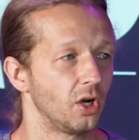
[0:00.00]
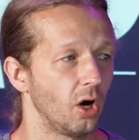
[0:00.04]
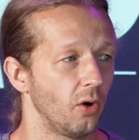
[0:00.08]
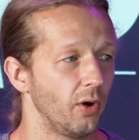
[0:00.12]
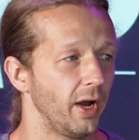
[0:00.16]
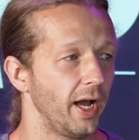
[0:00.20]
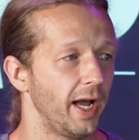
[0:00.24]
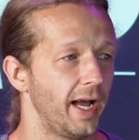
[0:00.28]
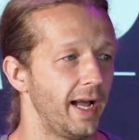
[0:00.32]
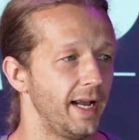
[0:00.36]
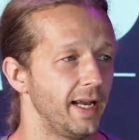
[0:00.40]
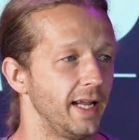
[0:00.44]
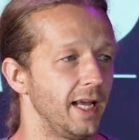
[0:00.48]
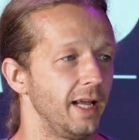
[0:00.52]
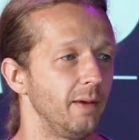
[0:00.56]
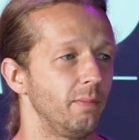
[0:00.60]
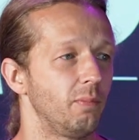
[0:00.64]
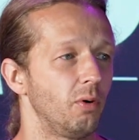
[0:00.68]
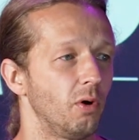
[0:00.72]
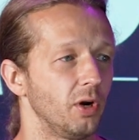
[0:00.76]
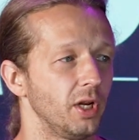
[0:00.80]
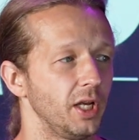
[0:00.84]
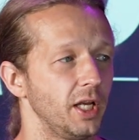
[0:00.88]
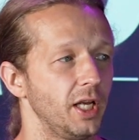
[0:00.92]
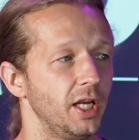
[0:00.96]
go ahead and
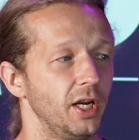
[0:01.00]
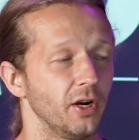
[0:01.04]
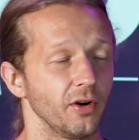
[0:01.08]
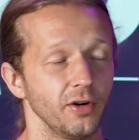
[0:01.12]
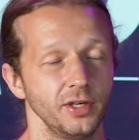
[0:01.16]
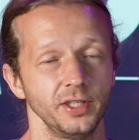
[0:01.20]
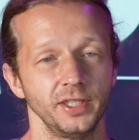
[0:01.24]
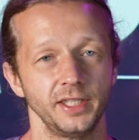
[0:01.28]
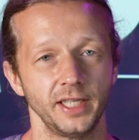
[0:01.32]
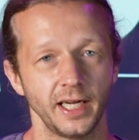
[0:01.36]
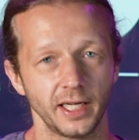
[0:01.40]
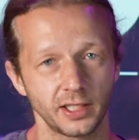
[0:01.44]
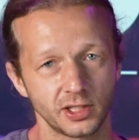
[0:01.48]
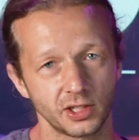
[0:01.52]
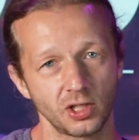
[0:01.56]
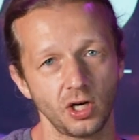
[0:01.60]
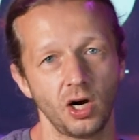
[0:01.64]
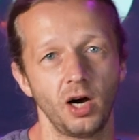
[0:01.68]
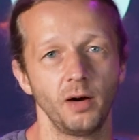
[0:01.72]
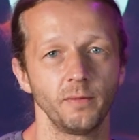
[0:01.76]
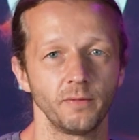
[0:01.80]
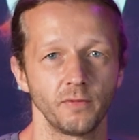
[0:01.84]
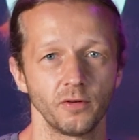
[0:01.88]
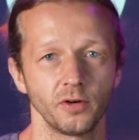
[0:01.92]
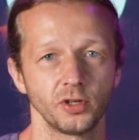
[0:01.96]
put it here in
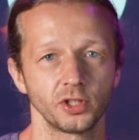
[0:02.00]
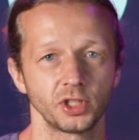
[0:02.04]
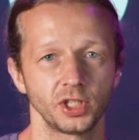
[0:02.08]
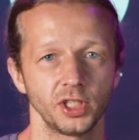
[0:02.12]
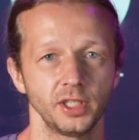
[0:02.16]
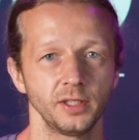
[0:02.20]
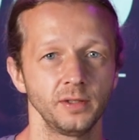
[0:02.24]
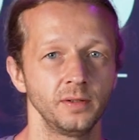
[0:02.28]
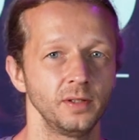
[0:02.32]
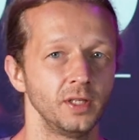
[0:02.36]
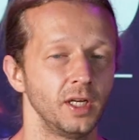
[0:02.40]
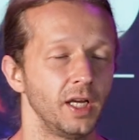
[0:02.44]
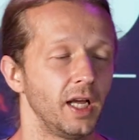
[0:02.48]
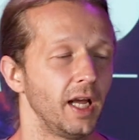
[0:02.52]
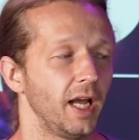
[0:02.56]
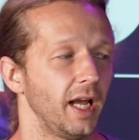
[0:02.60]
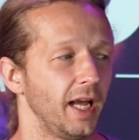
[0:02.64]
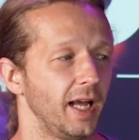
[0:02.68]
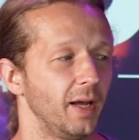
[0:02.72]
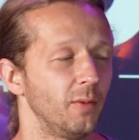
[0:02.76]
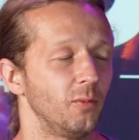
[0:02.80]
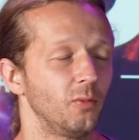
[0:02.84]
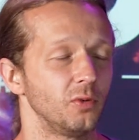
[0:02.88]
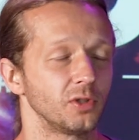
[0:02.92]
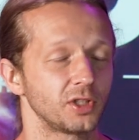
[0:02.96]
desktop version
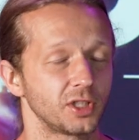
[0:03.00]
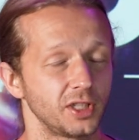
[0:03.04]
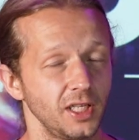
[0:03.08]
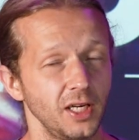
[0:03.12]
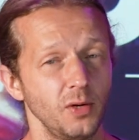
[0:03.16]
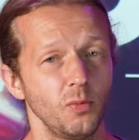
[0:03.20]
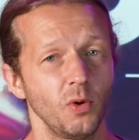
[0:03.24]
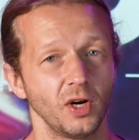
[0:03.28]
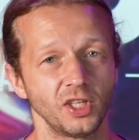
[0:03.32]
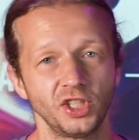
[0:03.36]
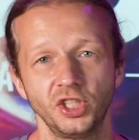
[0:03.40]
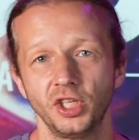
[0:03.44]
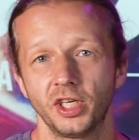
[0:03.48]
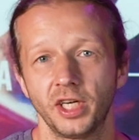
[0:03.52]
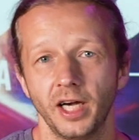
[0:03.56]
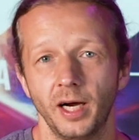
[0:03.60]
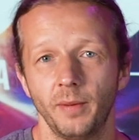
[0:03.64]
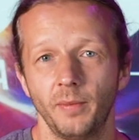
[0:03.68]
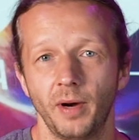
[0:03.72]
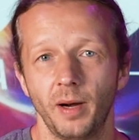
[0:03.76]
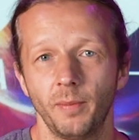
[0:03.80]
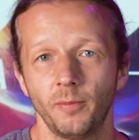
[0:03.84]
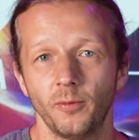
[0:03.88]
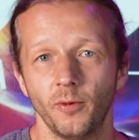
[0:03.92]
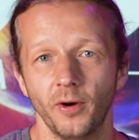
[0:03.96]
and we'll see what you
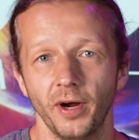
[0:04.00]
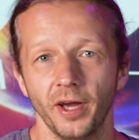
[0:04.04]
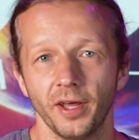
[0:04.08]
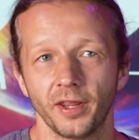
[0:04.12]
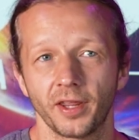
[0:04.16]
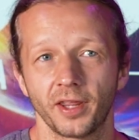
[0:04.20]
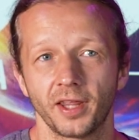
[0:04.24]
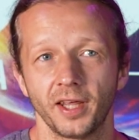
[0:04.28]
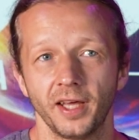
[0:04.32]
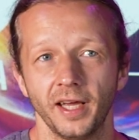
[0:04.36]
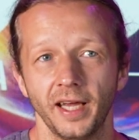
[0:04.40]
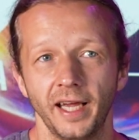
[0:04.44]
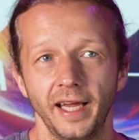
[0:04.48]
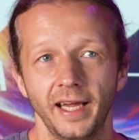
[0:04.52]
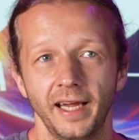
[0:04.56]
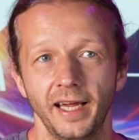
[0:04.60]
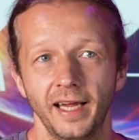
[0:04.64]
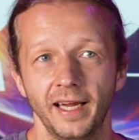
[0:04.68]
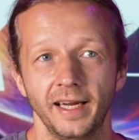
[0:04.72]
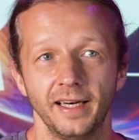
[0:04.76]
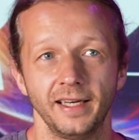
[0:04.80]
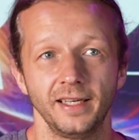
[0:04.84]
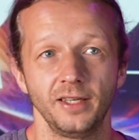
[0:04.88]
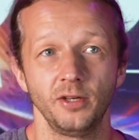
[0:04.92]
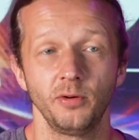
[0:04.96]
come up with.
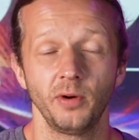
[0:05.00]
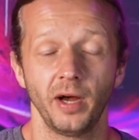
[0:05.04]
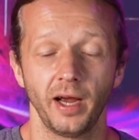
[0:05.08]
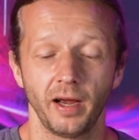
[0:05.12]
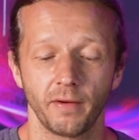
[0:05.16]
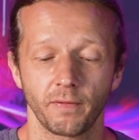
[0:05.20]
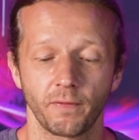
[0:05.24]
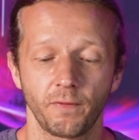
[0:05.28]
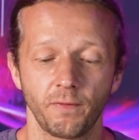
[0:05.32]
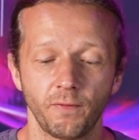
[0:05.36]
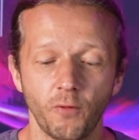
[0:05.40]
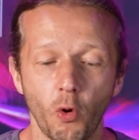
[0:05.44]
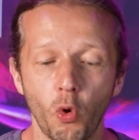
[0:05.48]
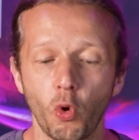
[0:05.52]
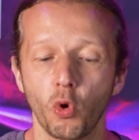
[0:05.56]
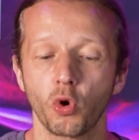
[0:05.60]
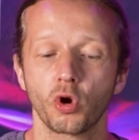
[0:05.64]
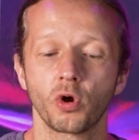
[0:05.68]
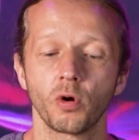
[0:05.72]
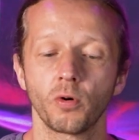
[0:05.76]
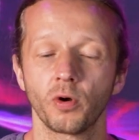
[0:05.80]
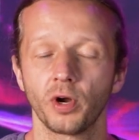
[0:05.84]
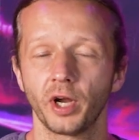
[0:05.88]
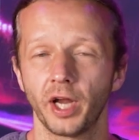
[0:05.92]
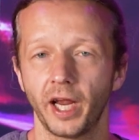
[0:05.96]
And you have full
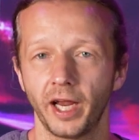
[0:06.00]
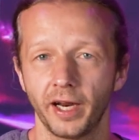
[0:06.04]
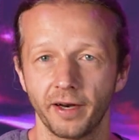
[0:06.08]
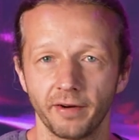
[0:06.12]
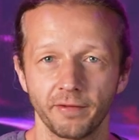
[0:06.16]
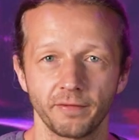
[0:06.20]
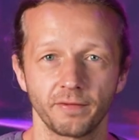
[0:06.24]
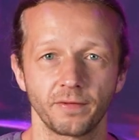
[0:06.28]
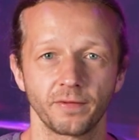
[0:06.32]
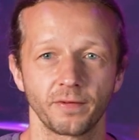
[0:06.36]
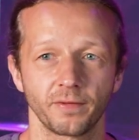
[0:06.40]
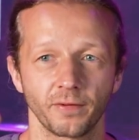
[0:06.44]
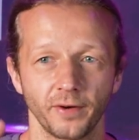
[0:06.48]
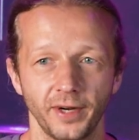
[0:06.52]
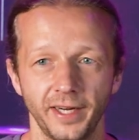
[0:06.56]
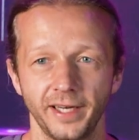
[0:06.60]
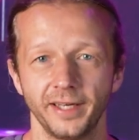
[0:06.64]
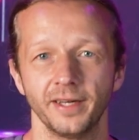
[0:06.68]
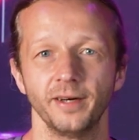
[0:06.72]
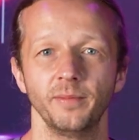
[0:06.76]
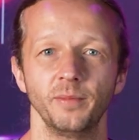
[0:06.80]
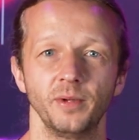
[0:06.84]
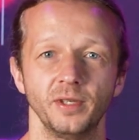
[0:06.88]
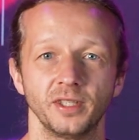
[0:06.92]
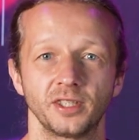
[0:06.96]
creative
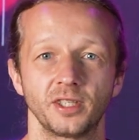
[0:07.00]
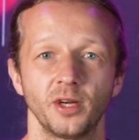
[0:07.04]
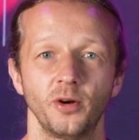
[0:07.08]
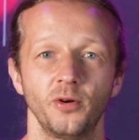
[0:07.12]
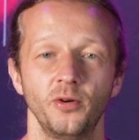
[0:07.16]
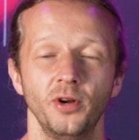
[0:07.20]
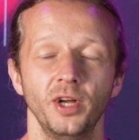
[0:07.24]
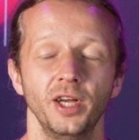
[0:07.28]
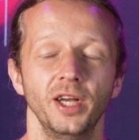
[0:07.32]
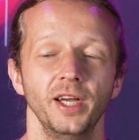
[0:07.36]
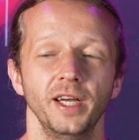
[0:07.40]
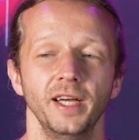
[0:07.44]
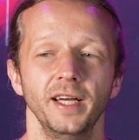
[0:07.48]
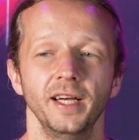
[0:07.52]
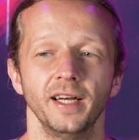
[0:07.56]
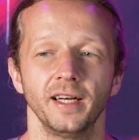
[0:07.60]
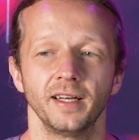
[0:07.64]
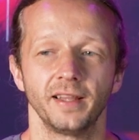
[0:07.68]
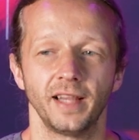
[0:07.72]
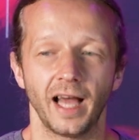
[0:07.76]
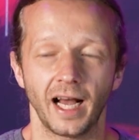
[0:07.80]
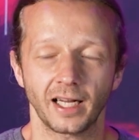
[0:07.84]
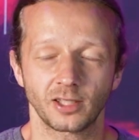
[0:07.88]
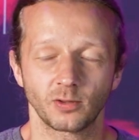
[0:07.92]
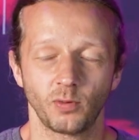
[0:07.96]
freedom. And so
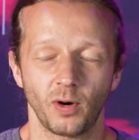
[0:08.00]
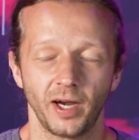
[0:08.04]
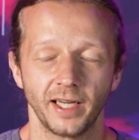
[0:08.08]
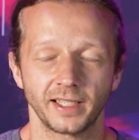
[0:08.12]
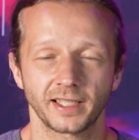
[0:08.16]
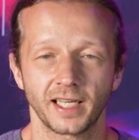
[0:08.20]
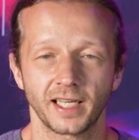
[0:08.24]
that's why